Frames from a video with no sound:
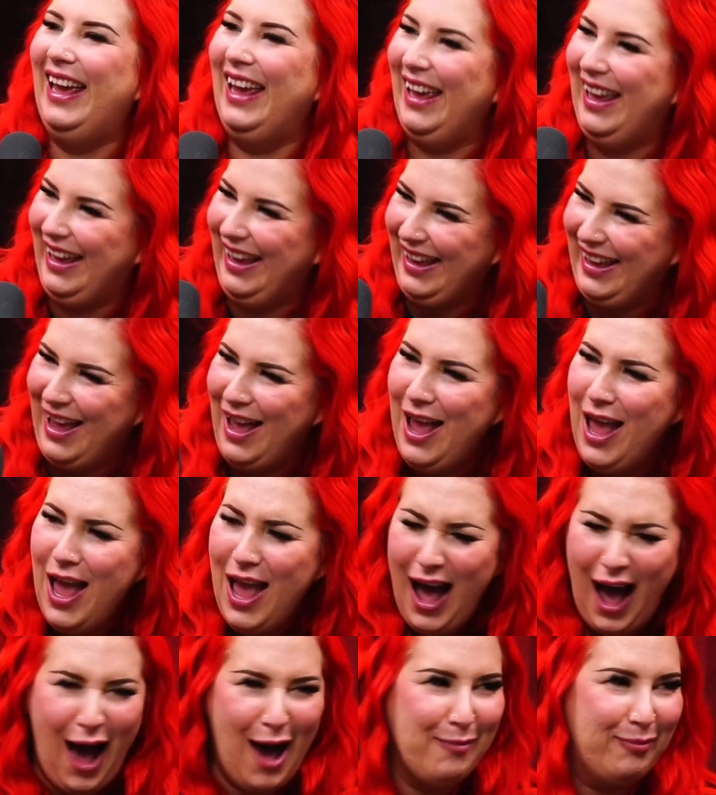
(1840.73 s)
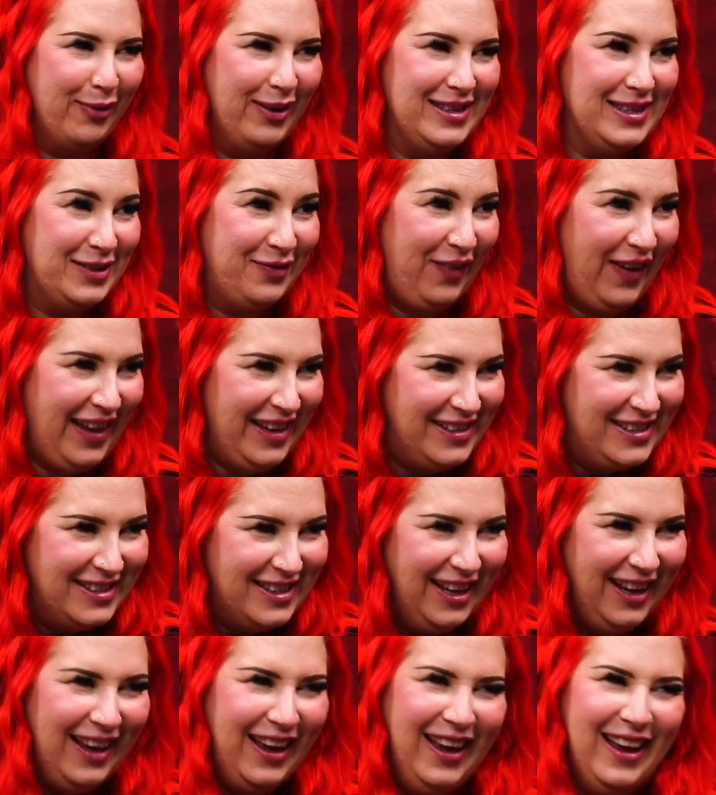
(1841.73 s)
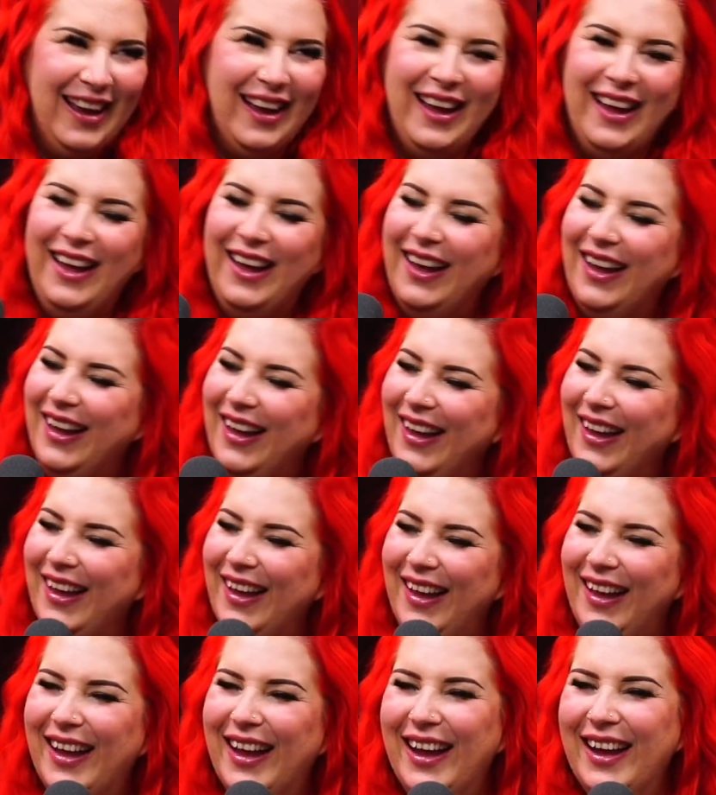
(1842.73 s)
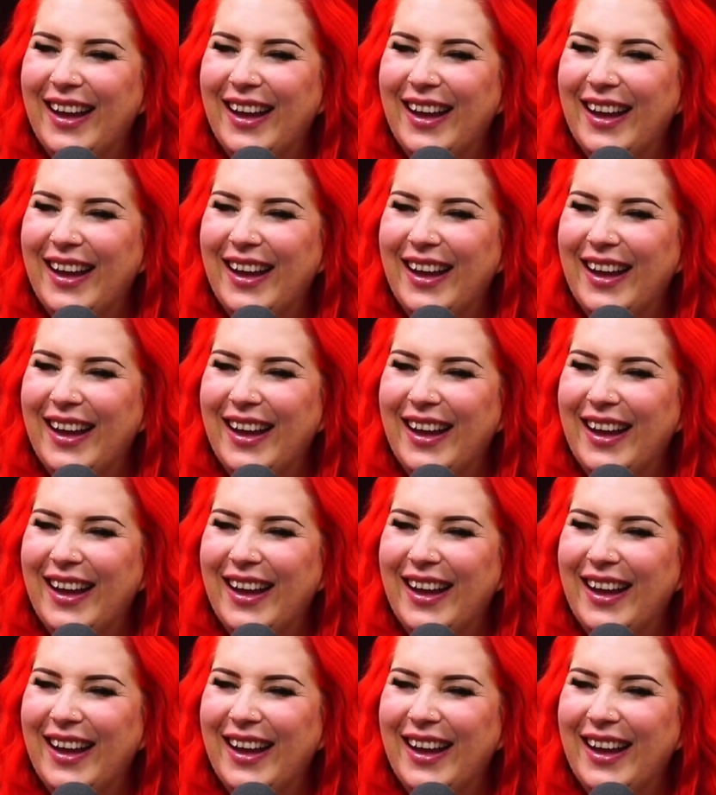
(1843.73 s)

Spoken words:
I already knew before I did that would be a great story the rest of my life. So